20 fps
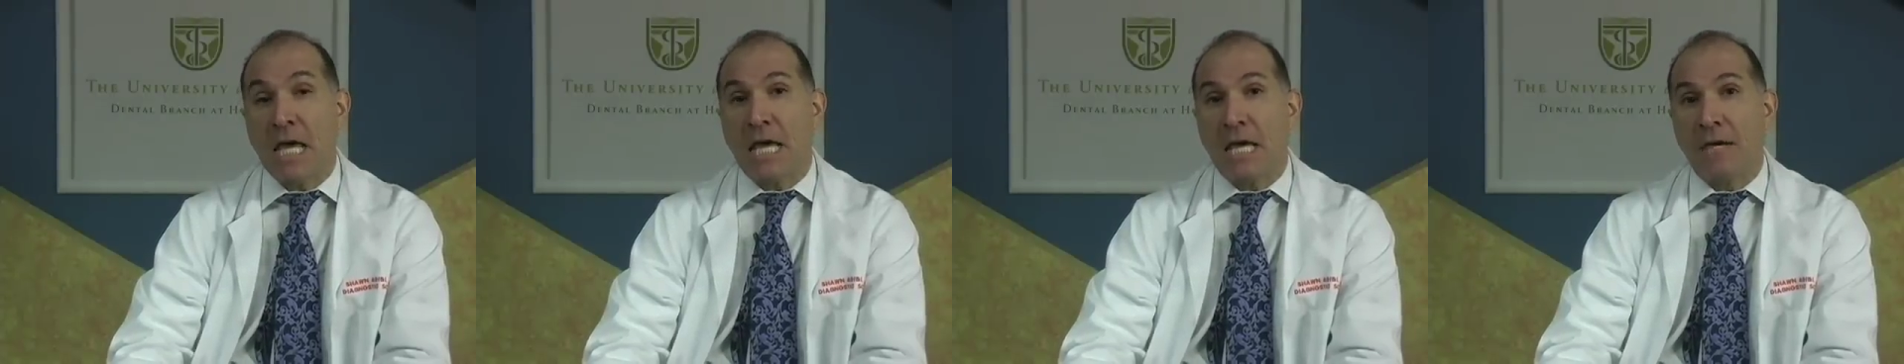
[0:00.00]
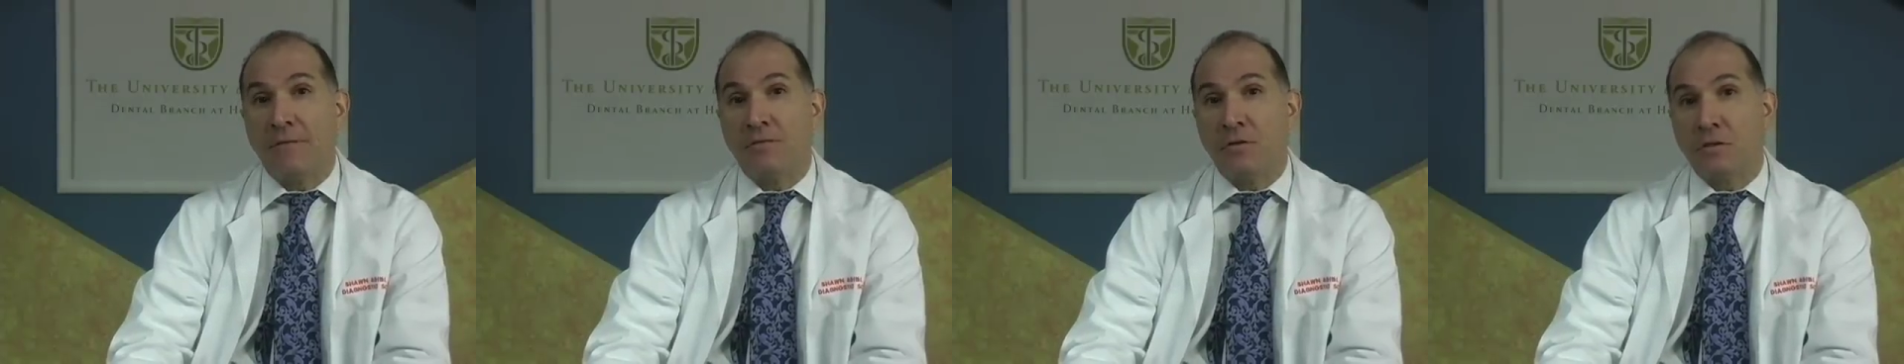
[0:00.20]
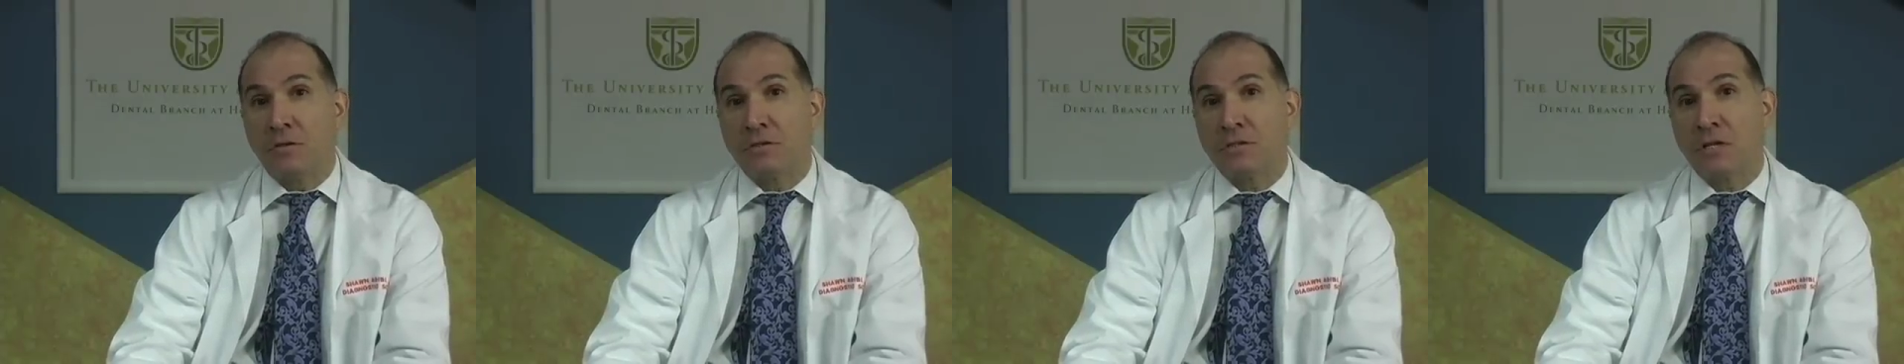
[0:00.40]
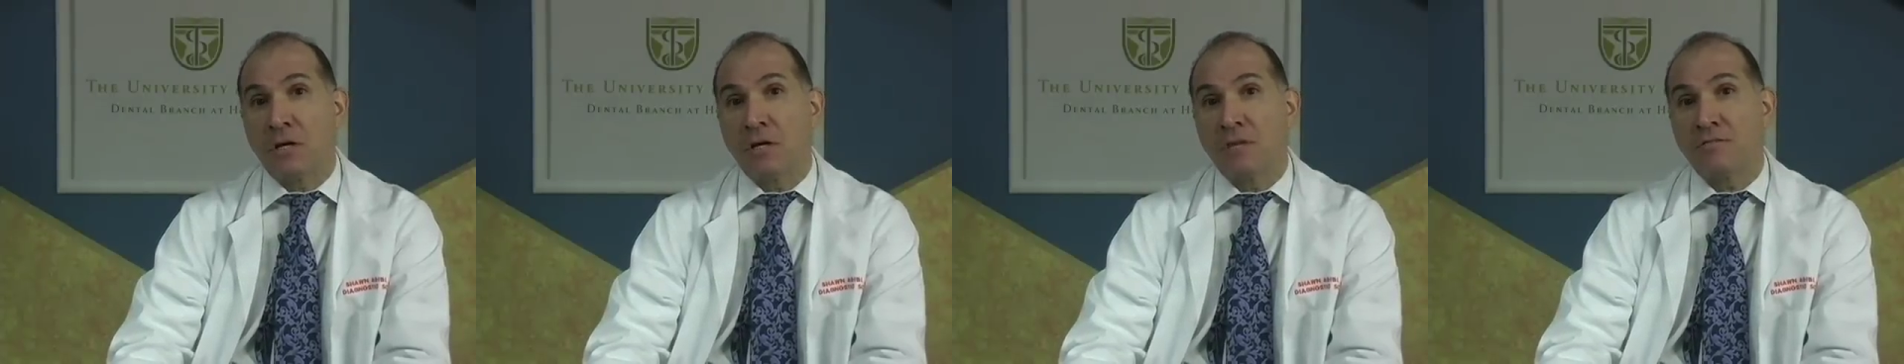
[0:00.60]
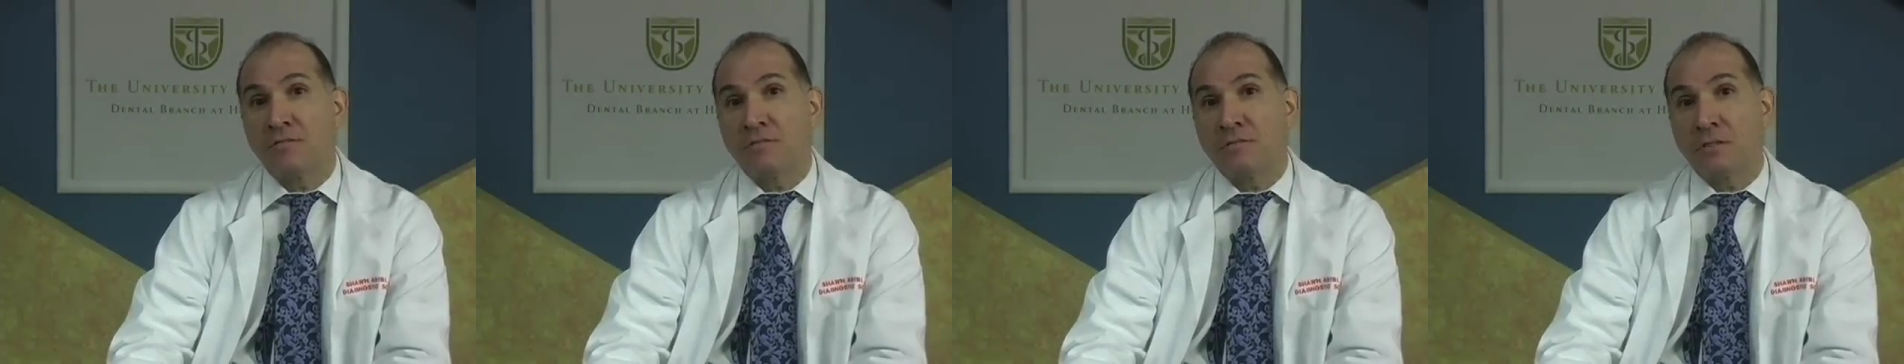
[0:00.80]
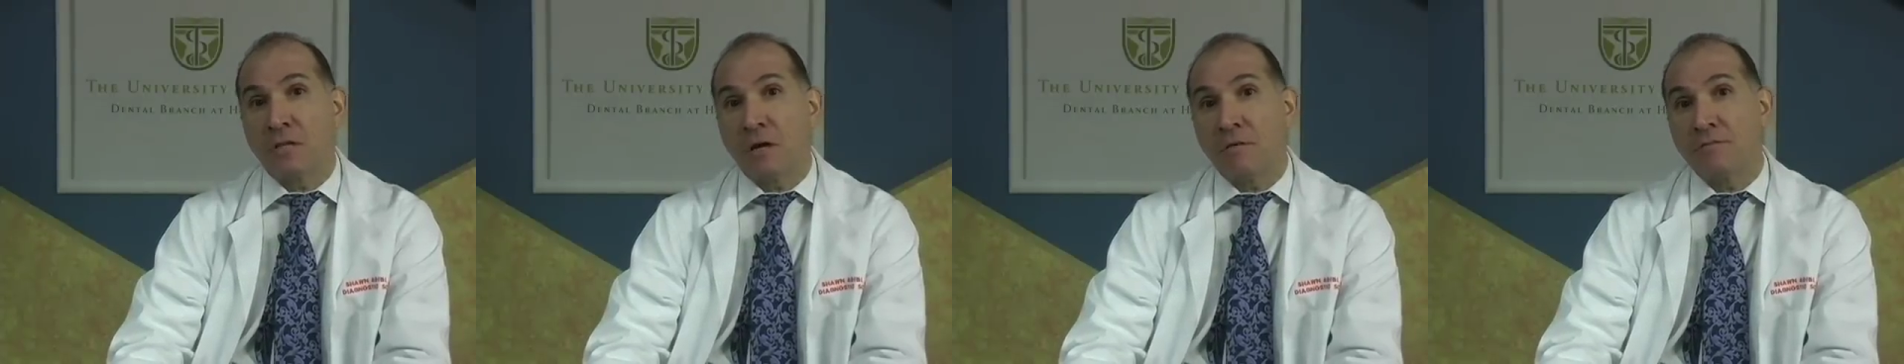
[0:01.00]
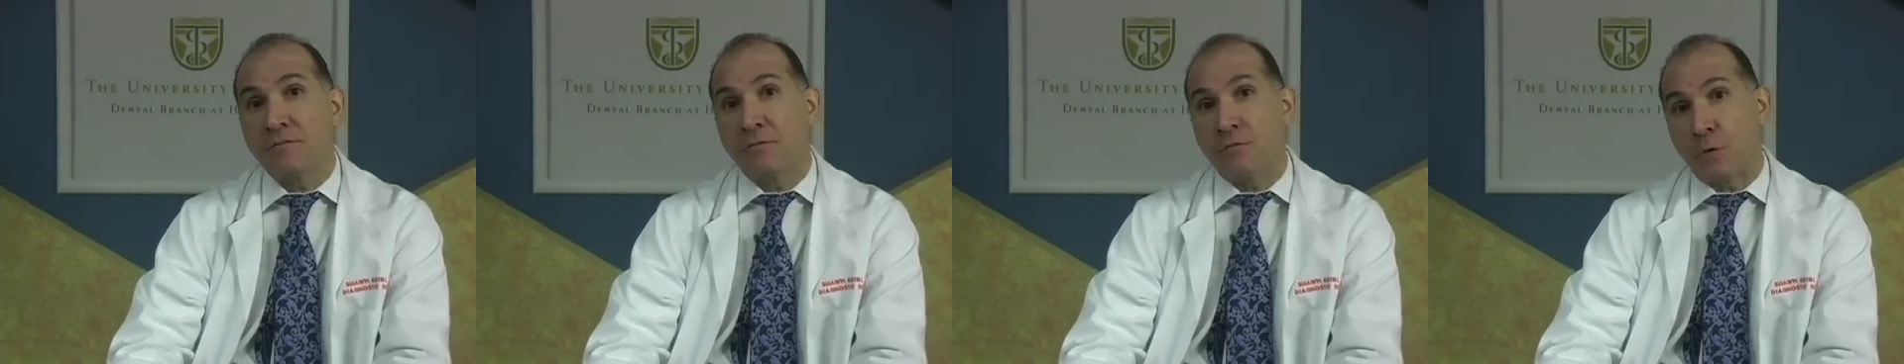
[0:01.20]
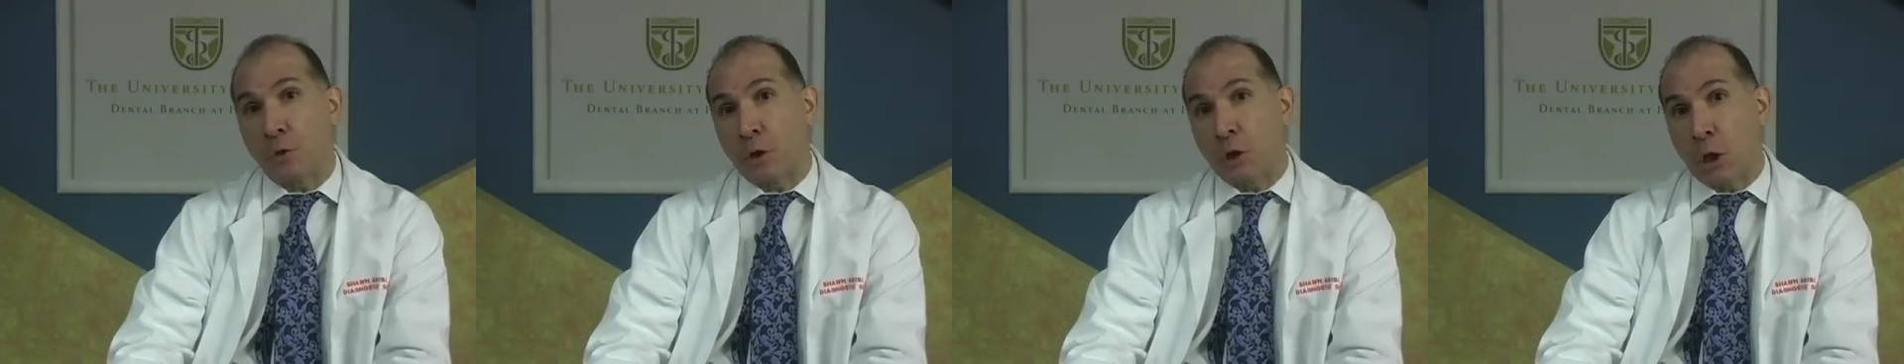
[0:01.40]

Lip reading: If your software